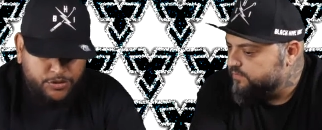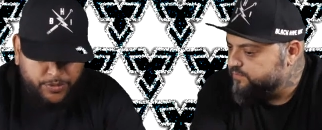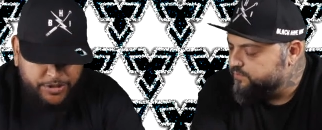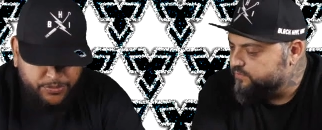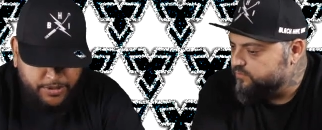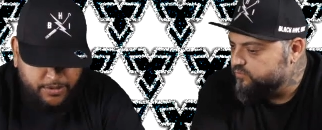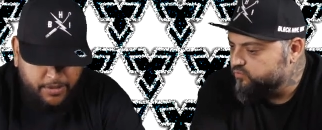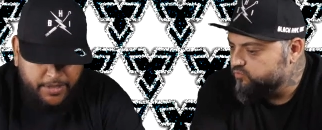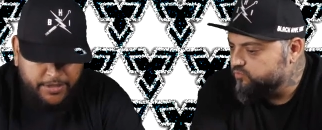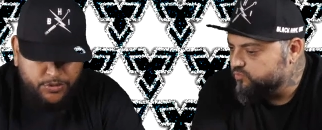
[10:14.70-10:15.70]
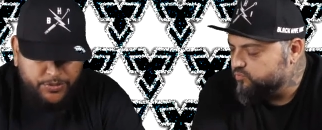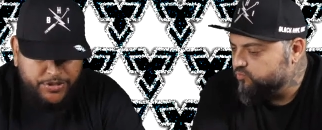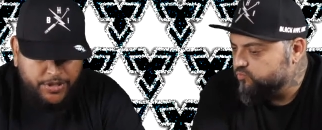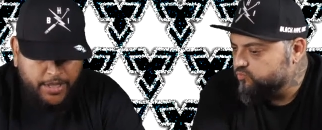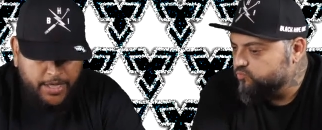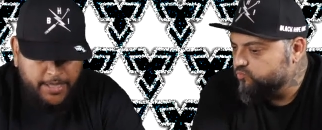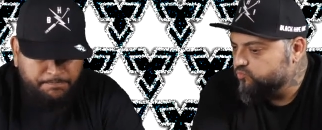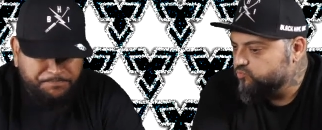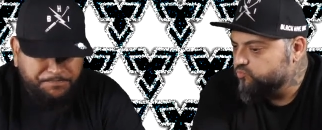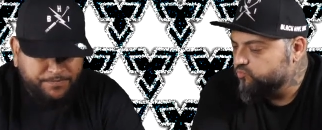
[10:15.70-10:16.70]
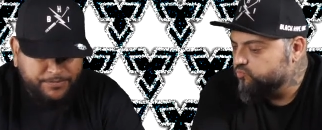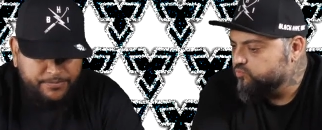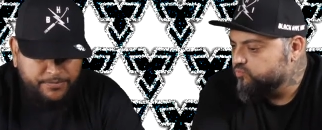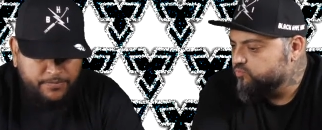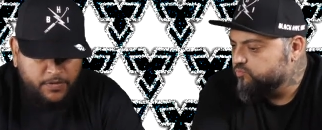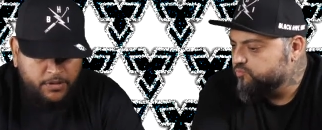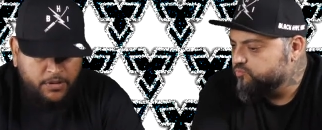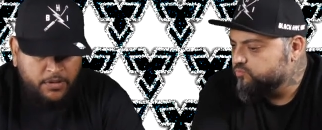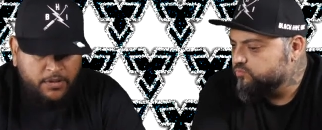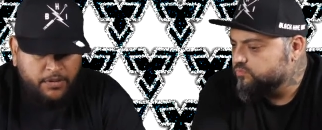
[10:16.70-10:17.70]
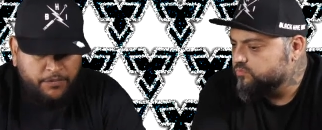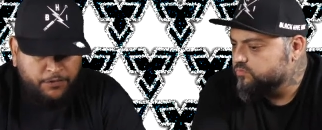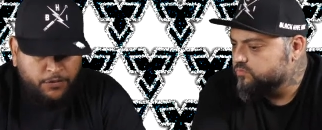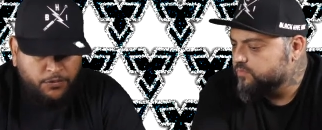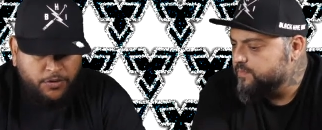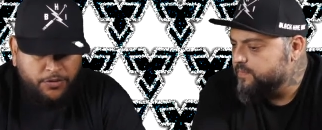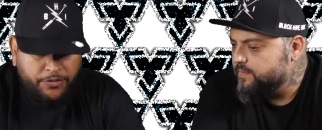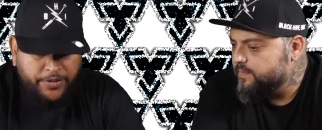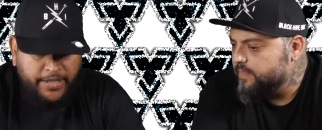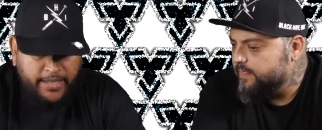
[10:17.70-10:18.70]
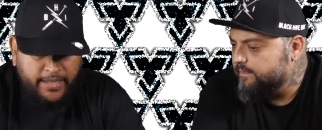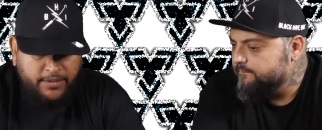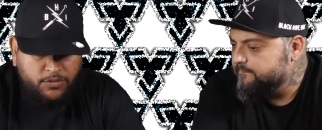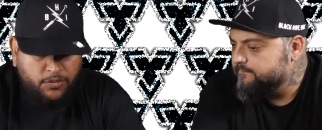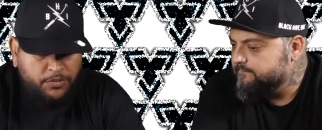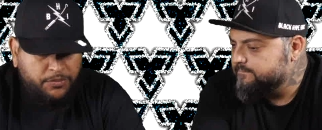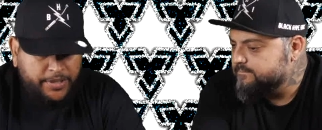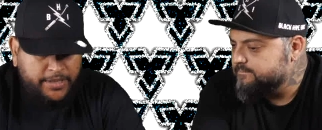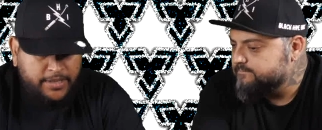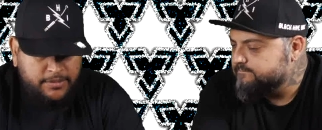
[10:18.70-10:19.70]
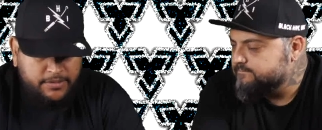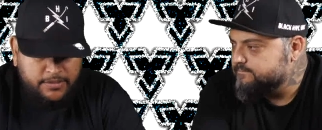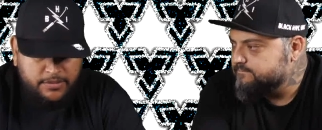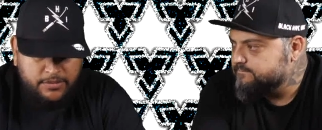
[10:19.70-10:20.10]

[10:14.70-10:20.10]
Speaker 1: switch, what they call the air switch. Um, full rotary and coil readouts.